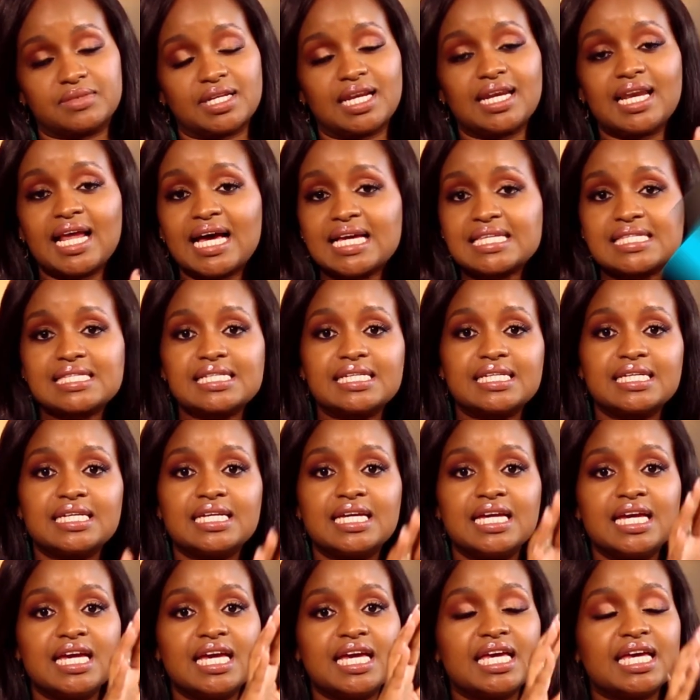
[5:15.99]
Lastly,
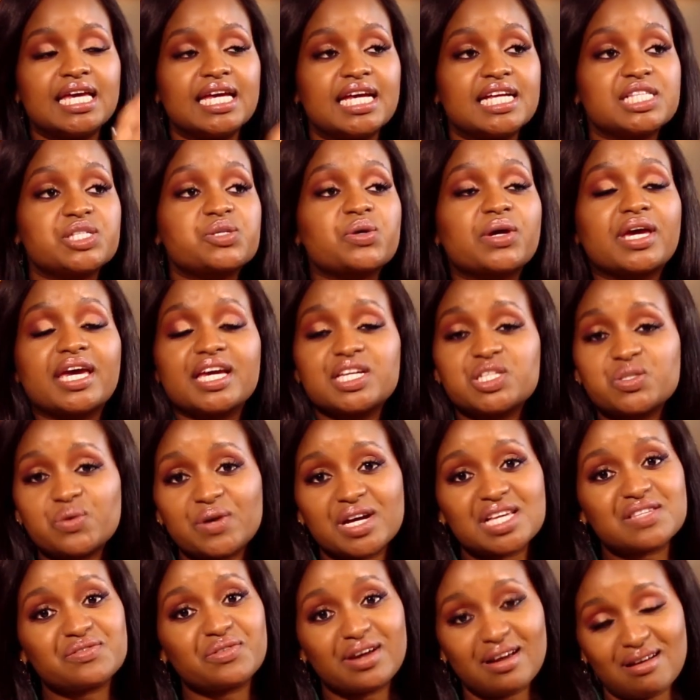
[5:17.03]
it's okay to
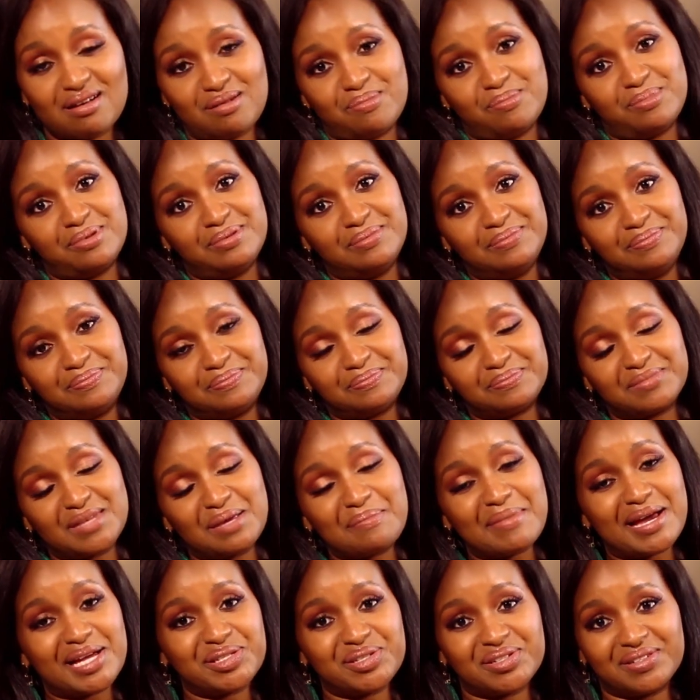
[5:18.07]
ask for help.
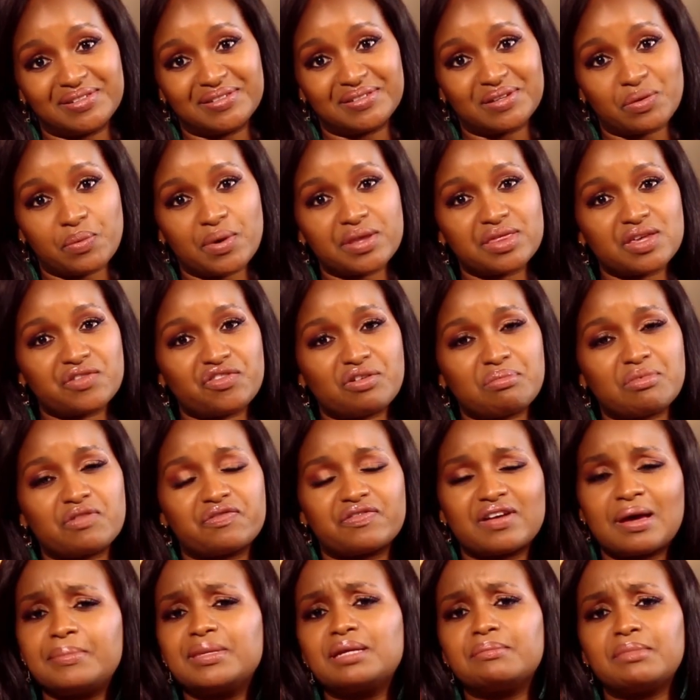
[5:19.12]
Imagine, whether from a
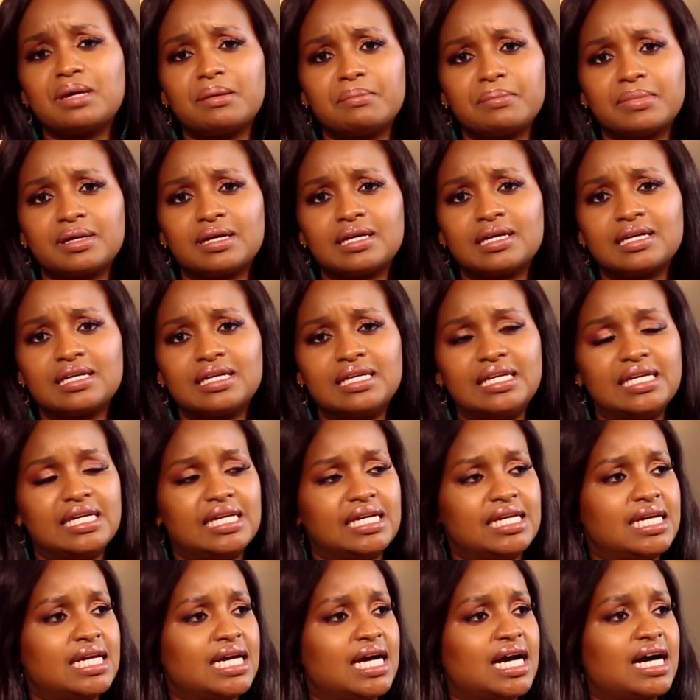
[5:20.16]
family member,
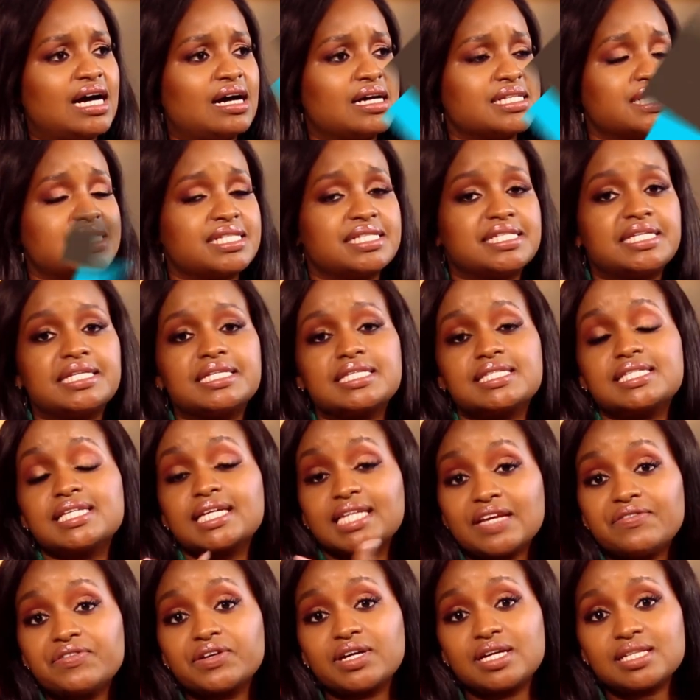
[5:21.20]

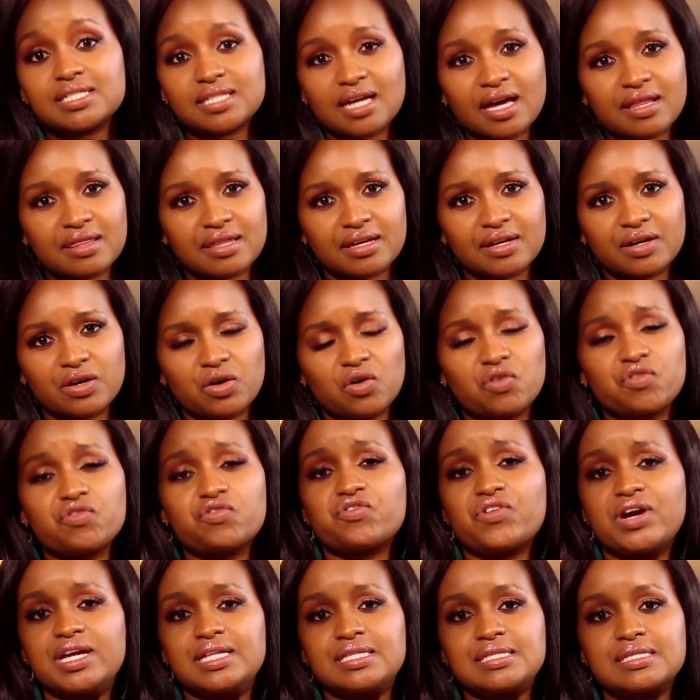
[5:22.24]
significant other, or
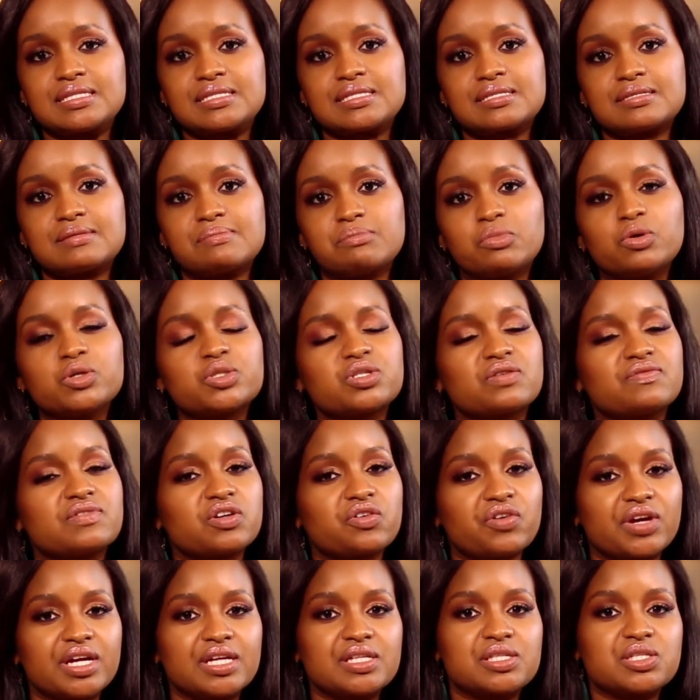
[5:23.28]
friends, most of the
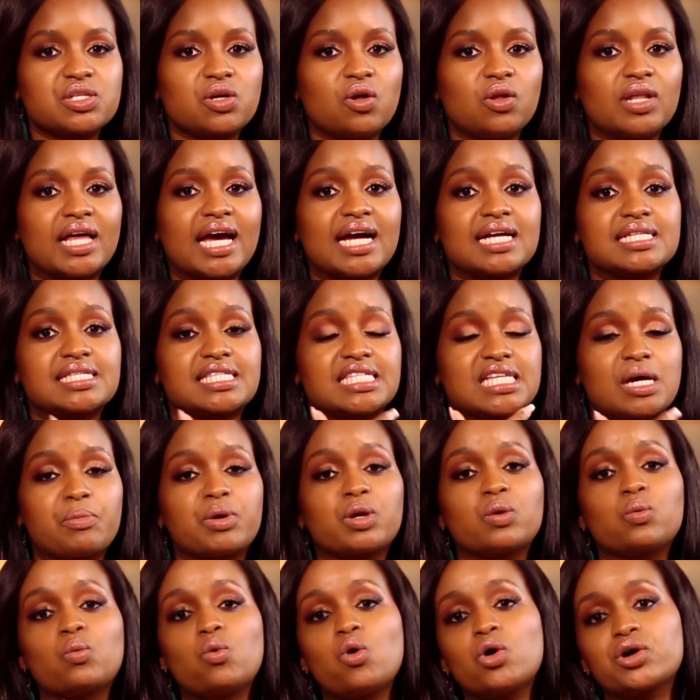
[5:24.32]
greats all had
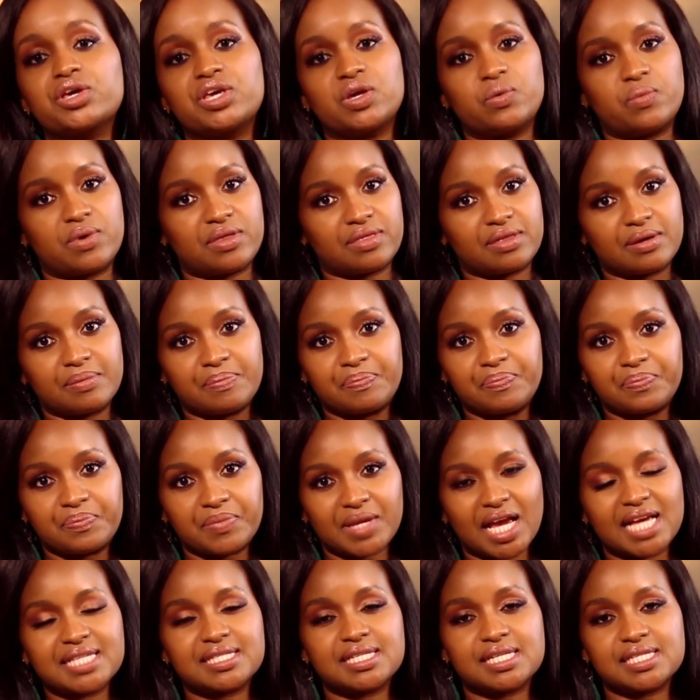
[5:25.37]
someone walking with them
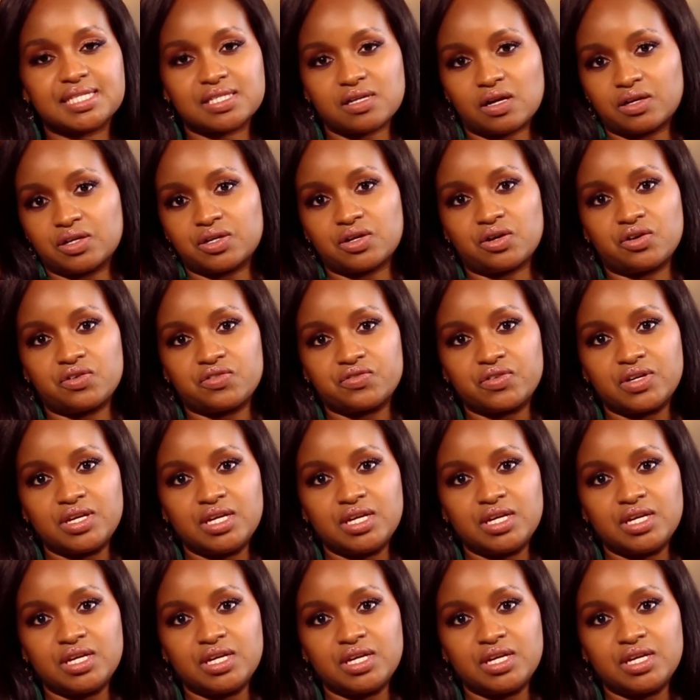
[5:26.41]
as they started off.